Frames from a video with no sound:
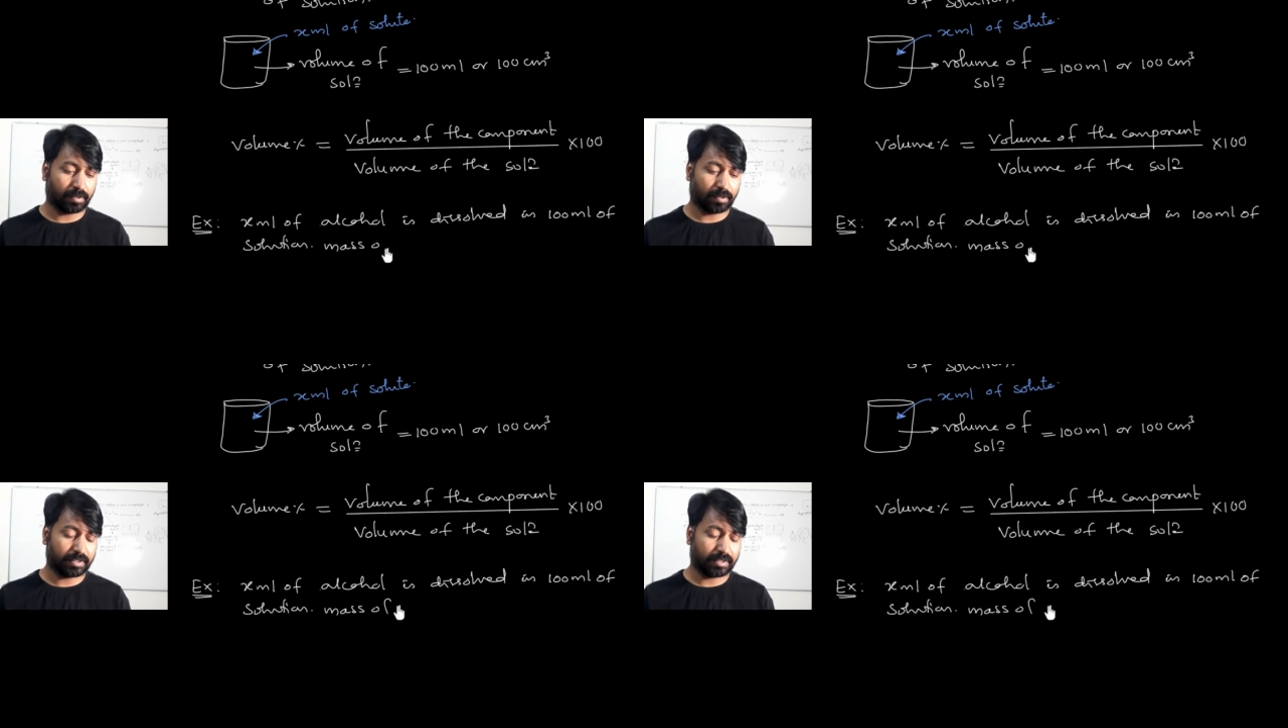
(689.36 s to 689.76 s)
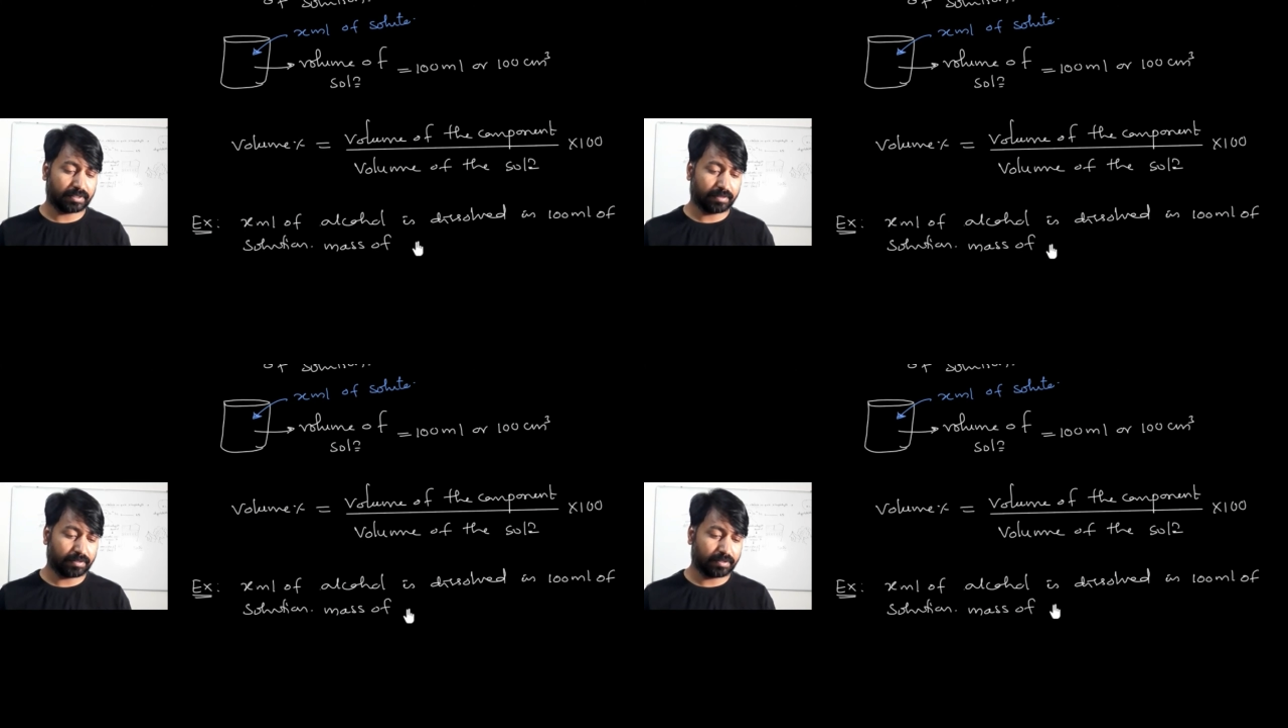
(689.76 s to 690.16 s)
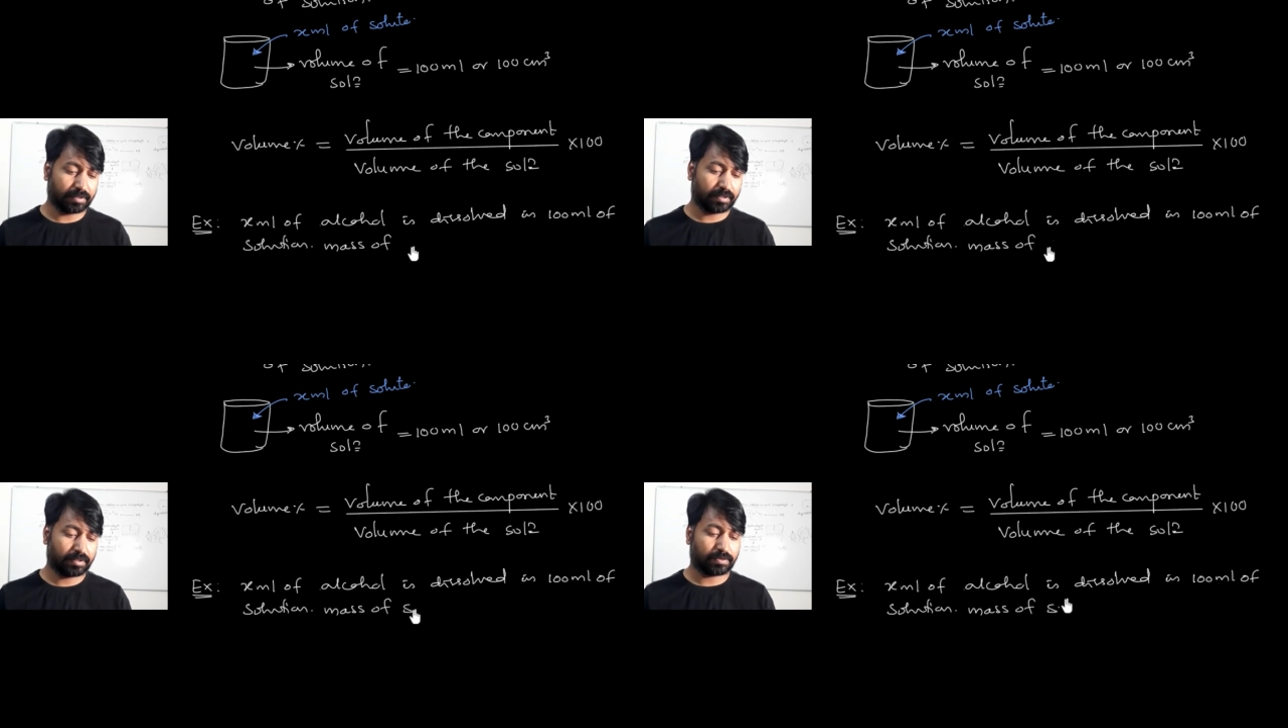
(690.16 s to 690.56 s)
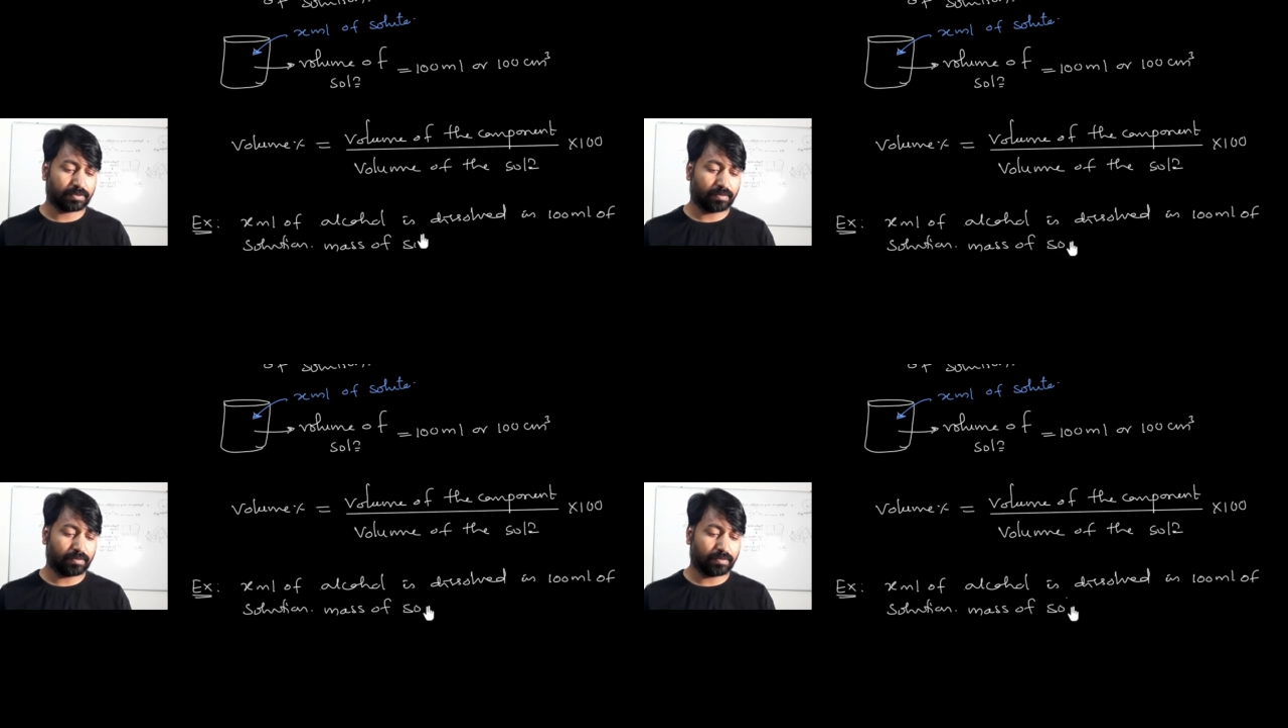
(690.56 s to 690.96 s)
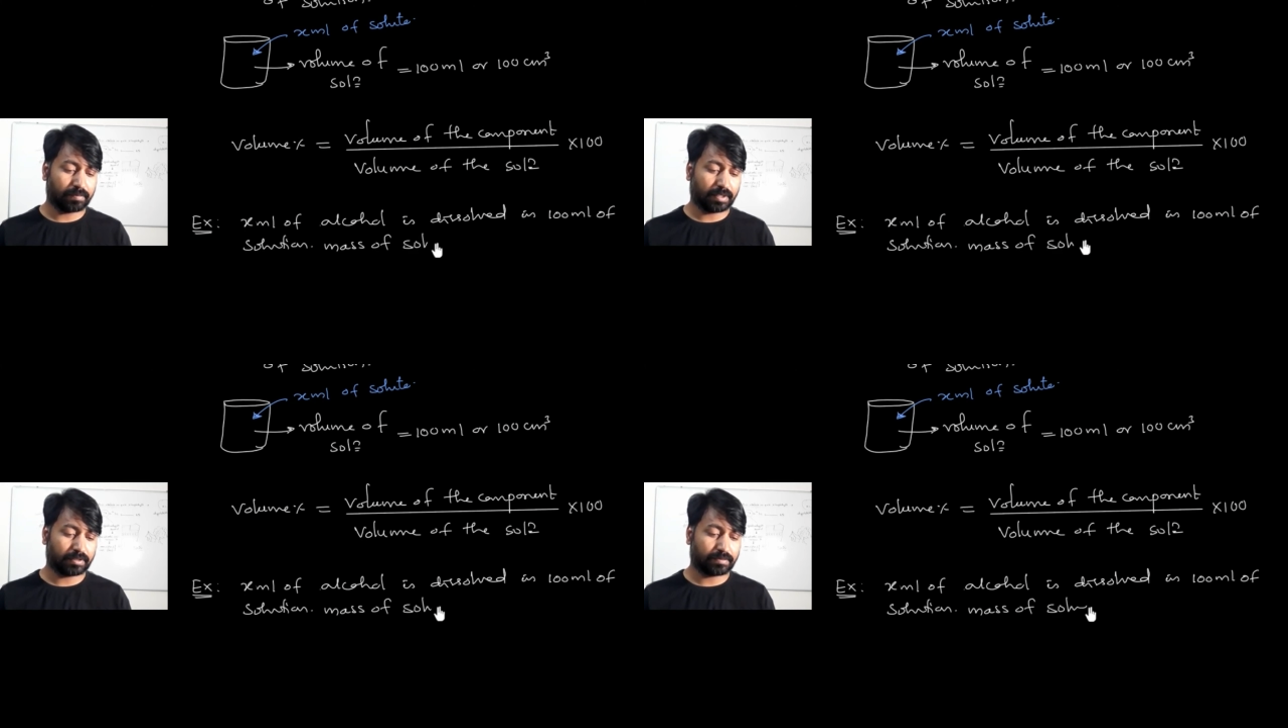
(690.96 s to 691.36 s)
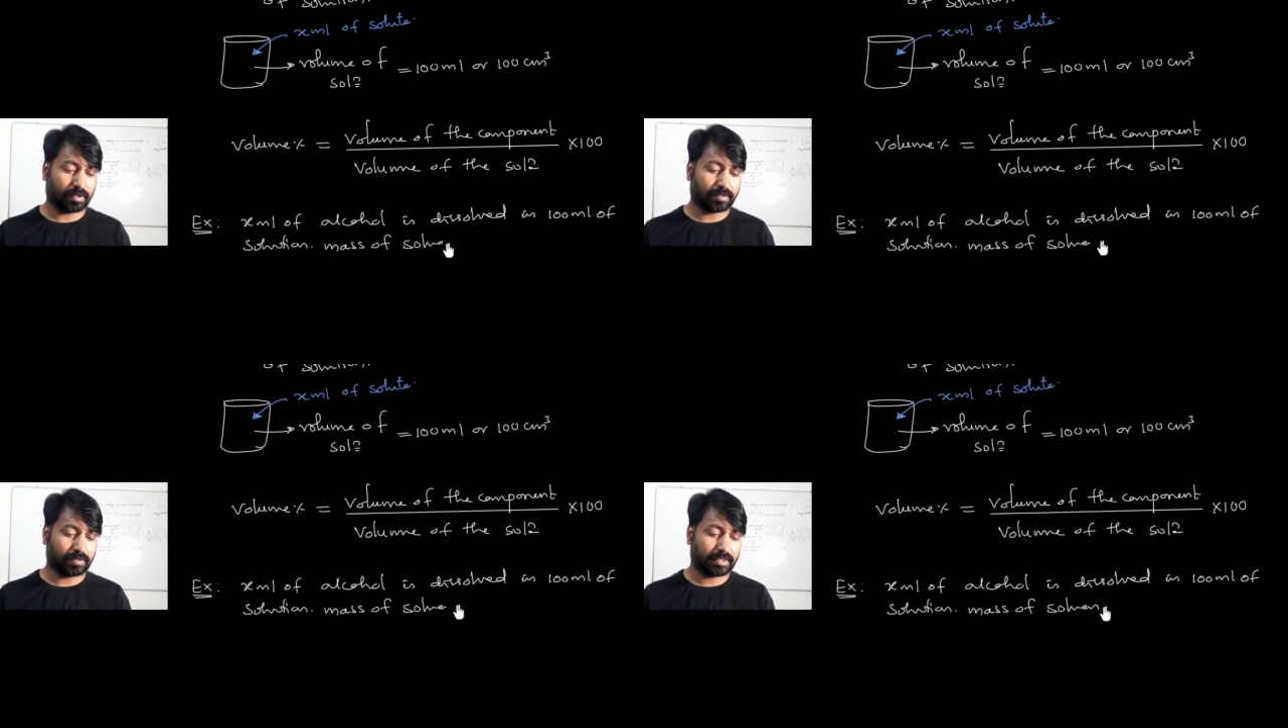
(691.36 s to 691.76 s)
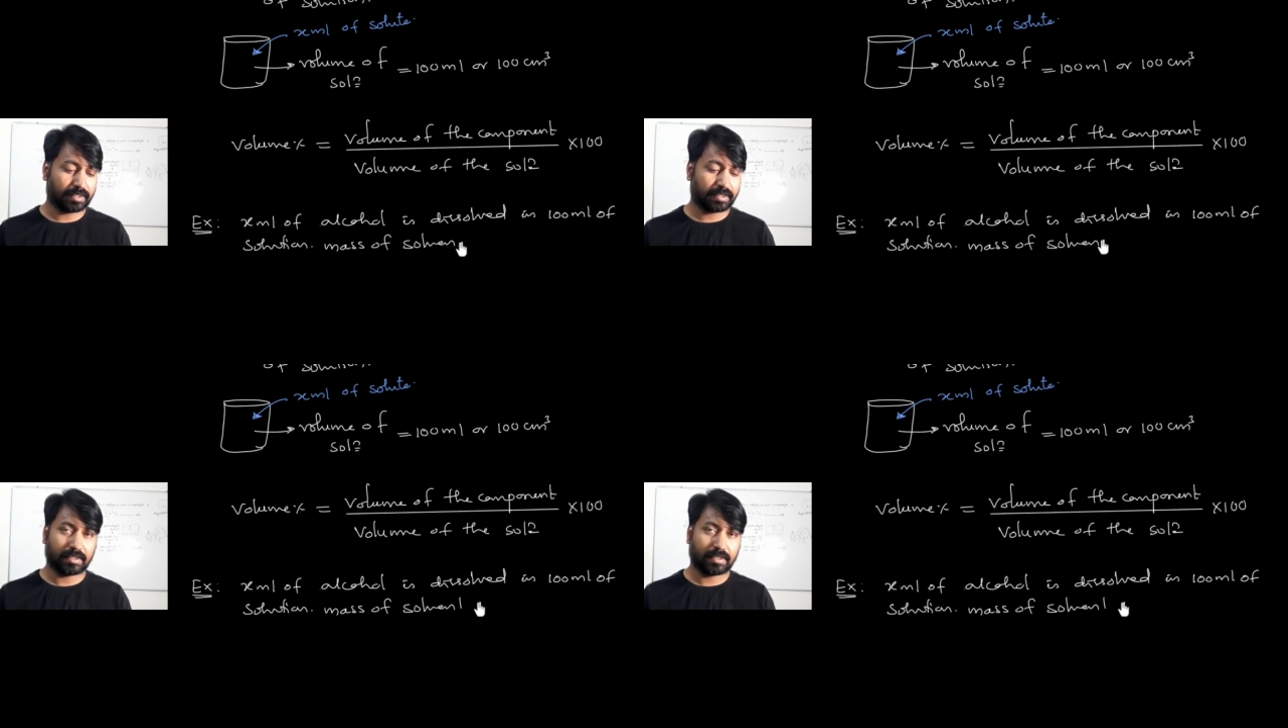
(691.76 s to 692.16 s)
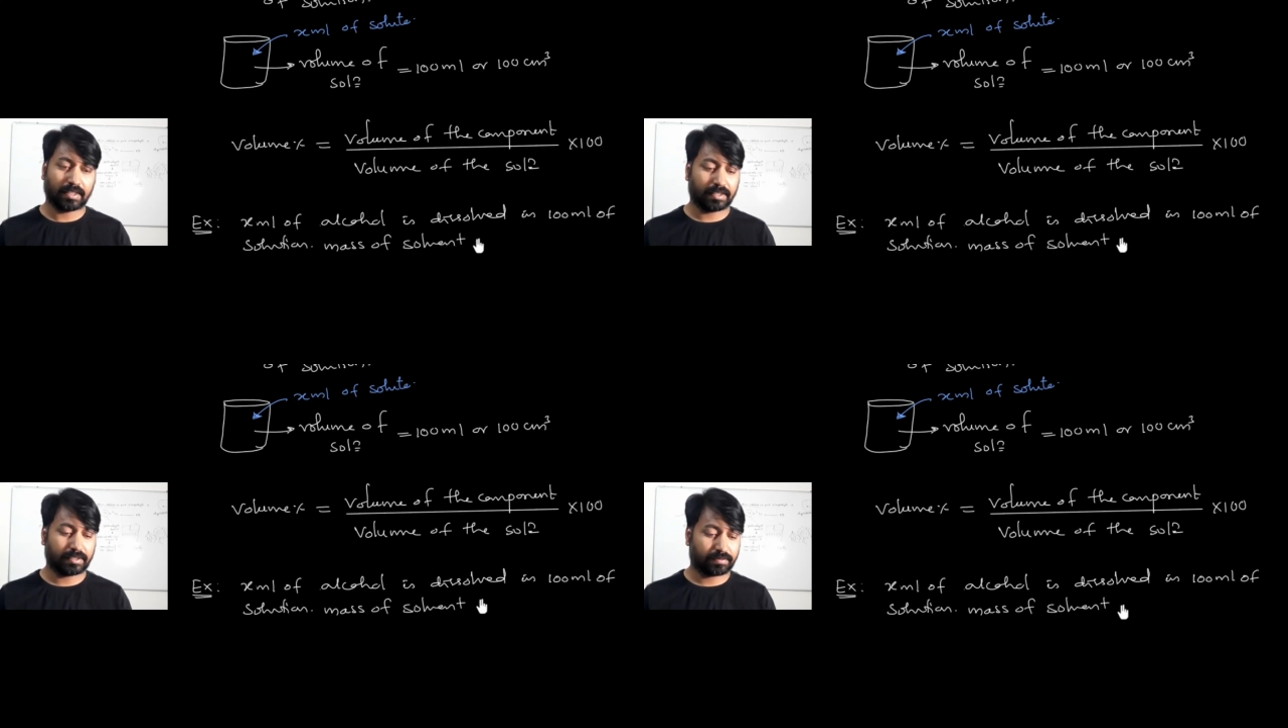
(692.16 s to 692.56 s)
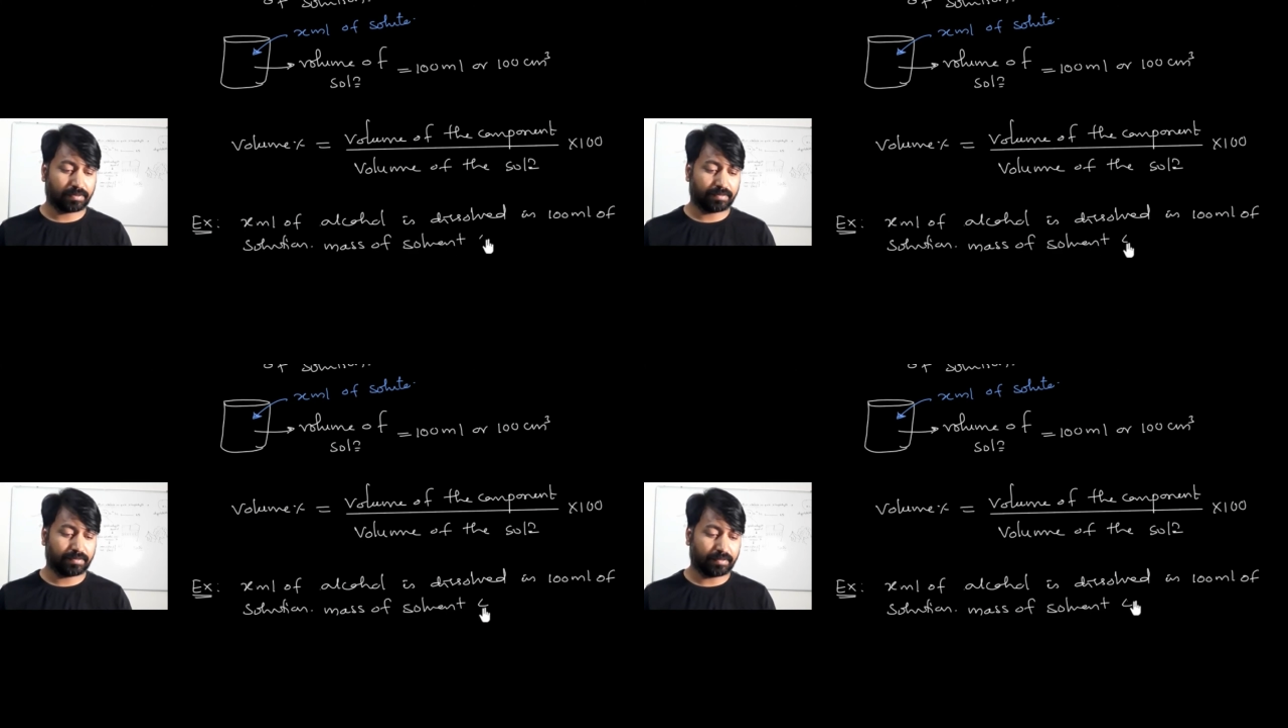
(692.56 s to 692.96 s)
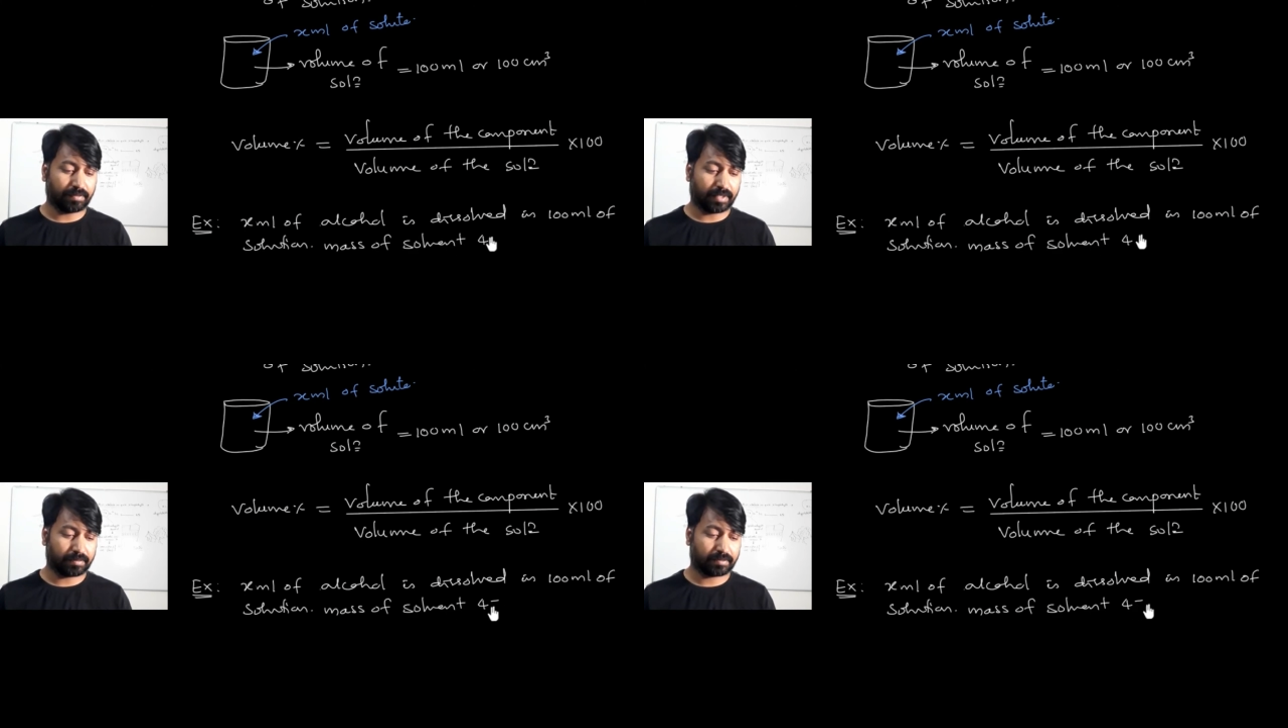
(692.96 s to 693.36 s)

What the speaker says: is given. Mass of solvent is 45 gram.